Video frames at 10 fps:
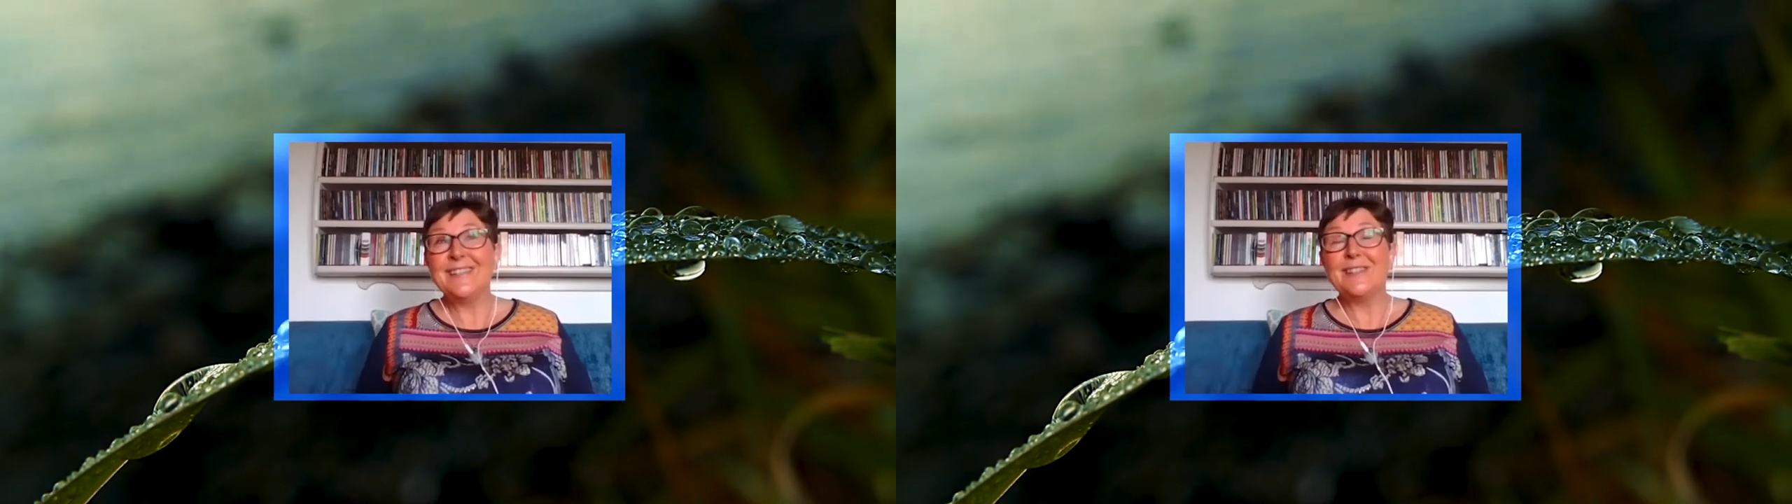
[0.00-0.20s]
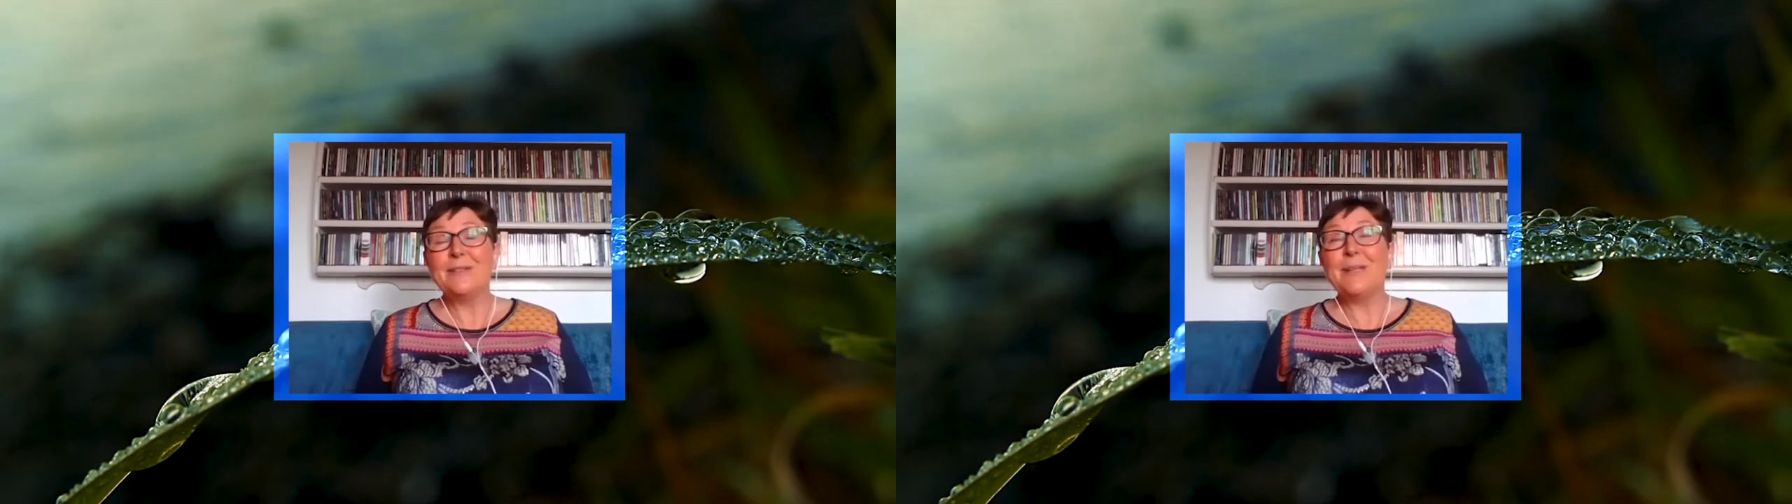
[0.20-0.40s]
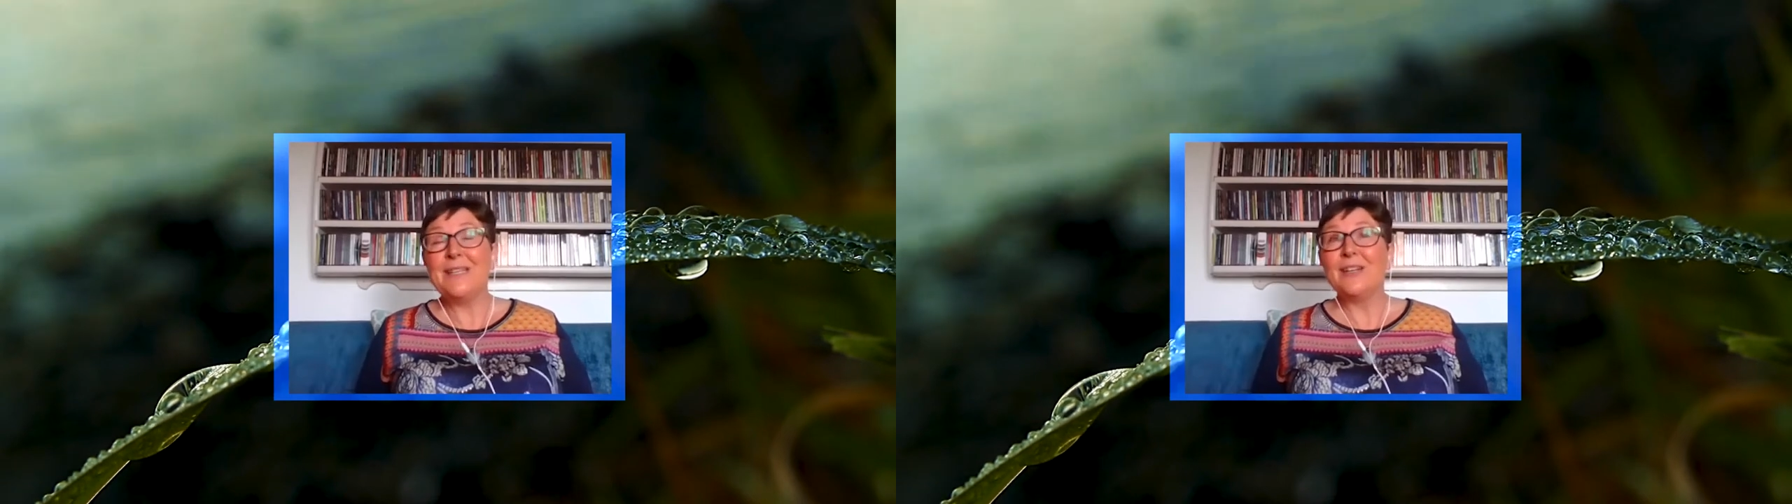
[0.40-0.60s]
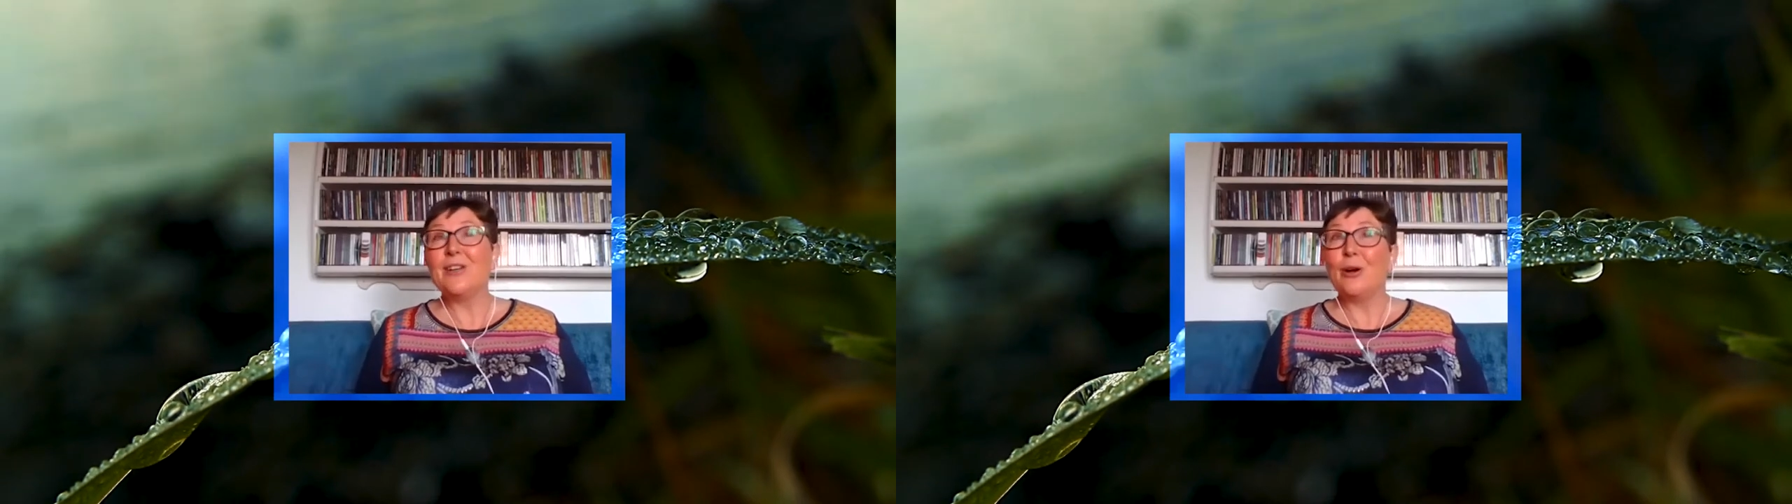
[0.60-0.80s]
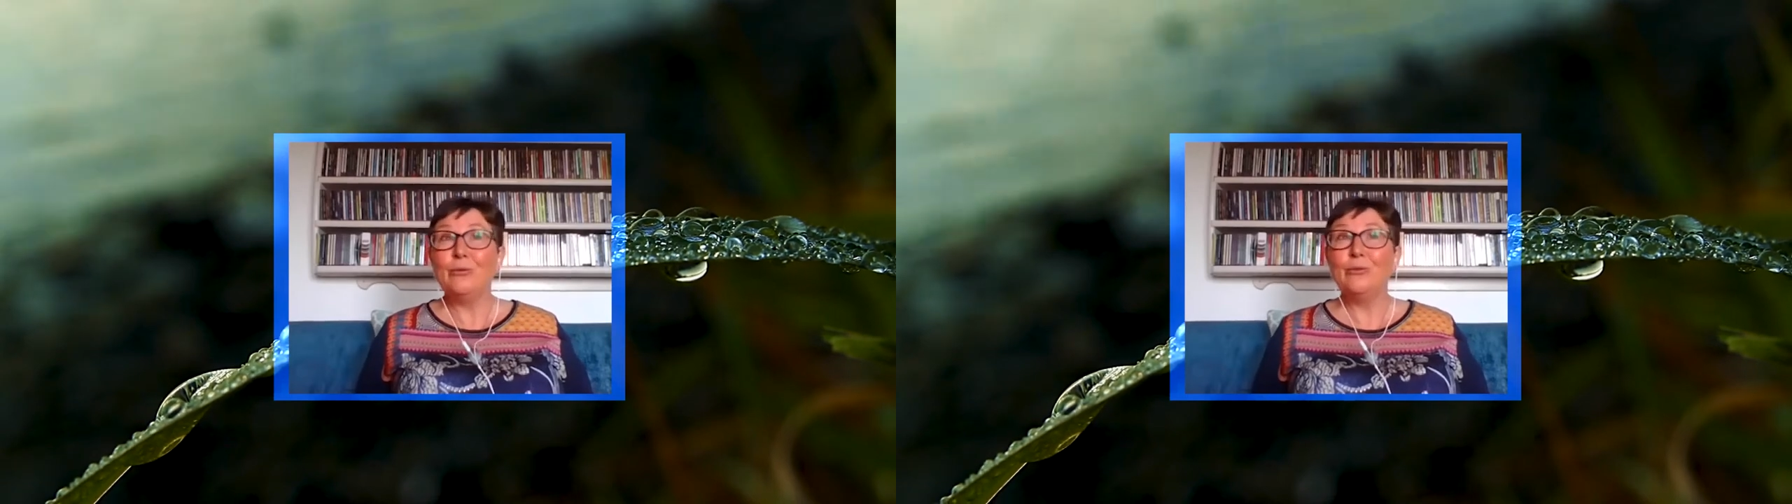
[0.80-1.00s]
it tends
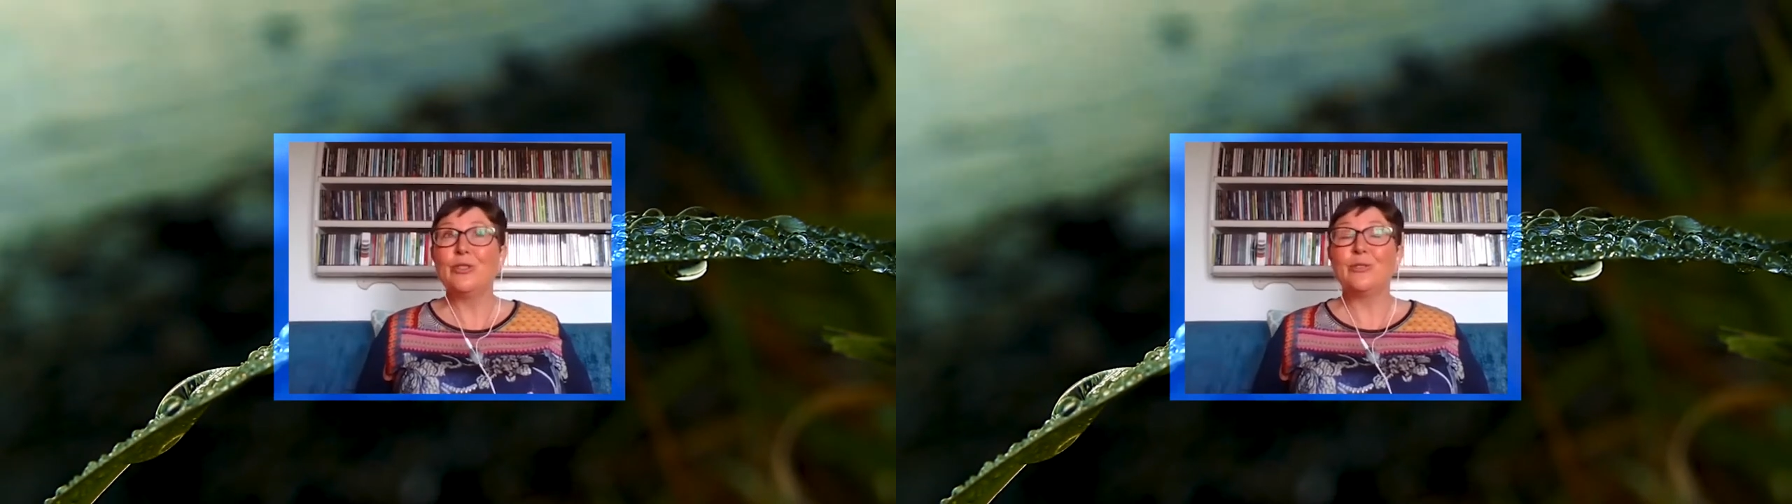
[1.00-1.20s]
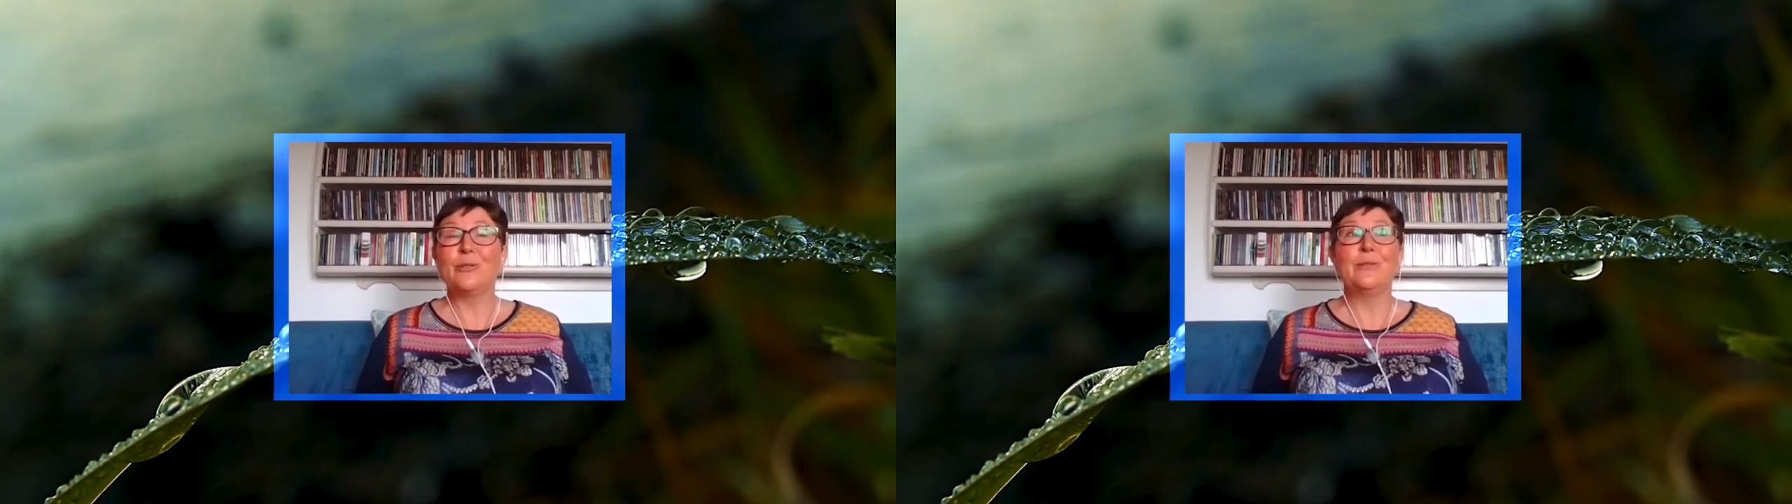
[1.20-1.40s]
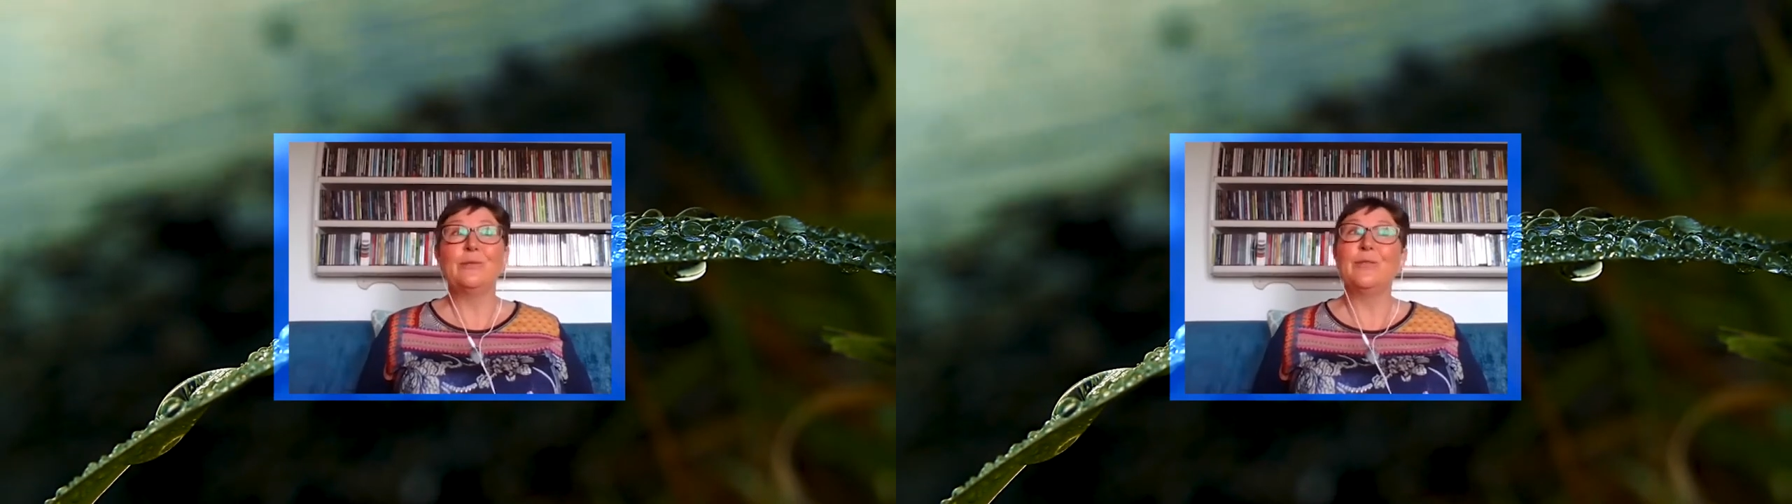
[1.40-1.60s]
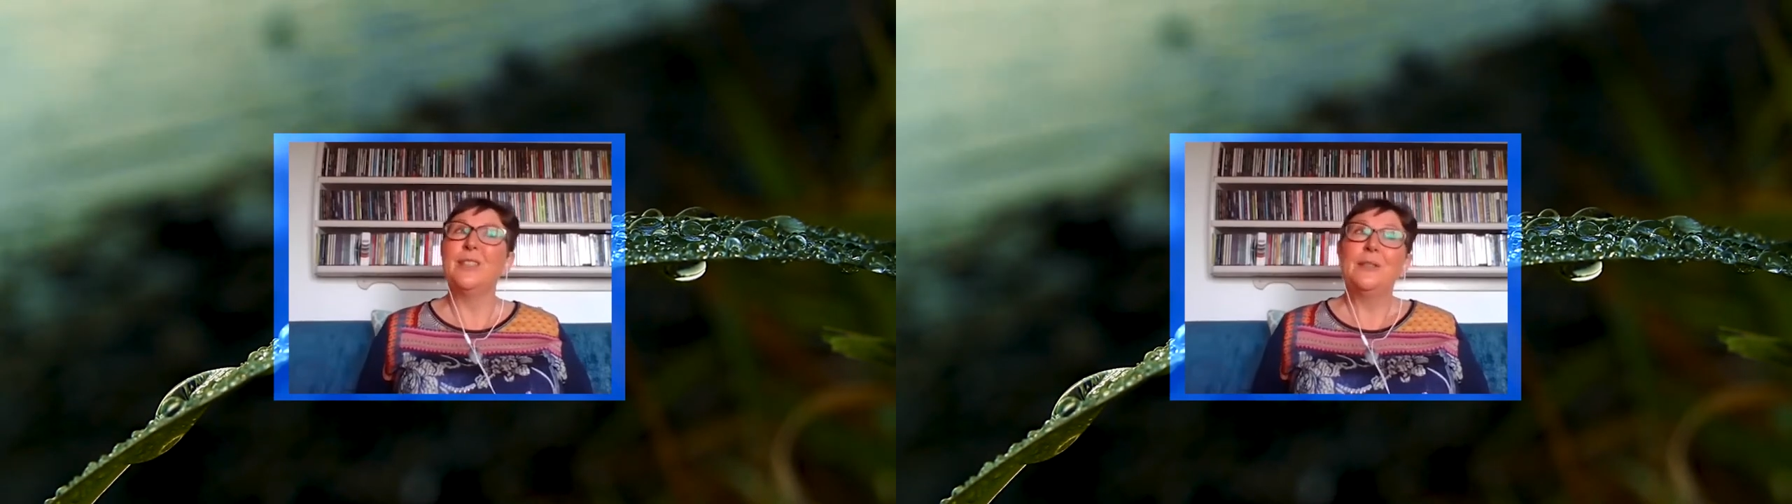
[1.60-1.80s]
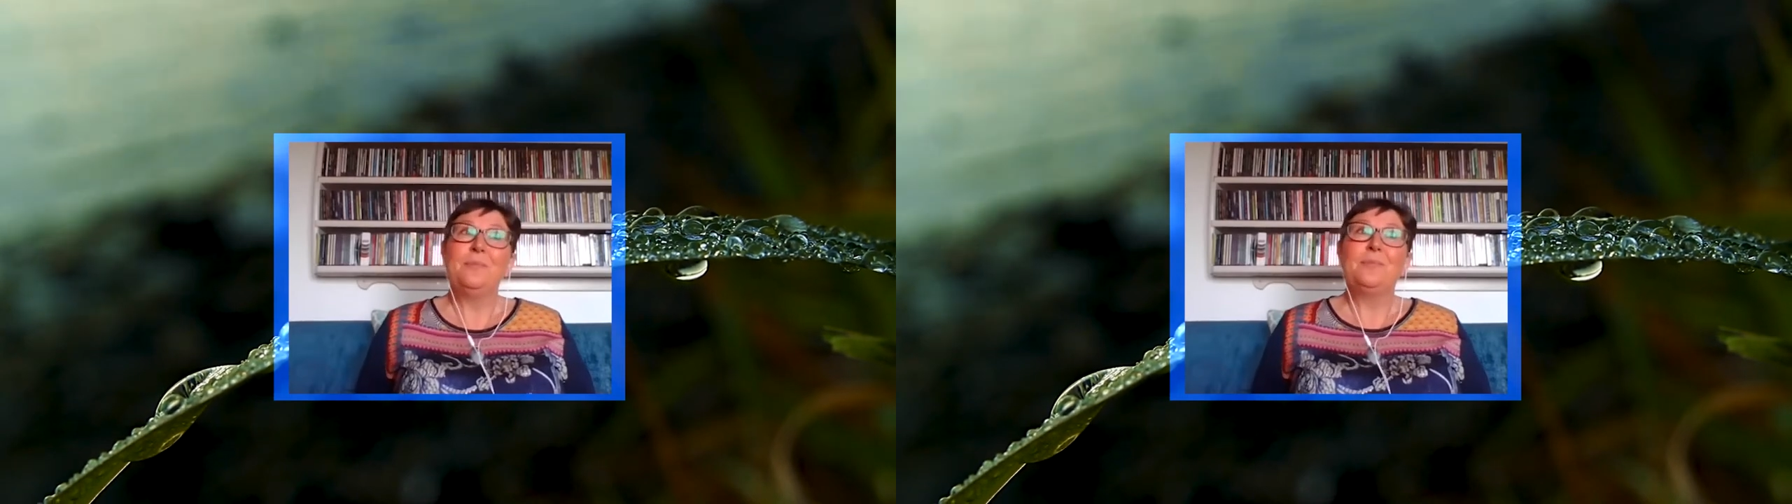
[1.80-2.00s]
to be a culture of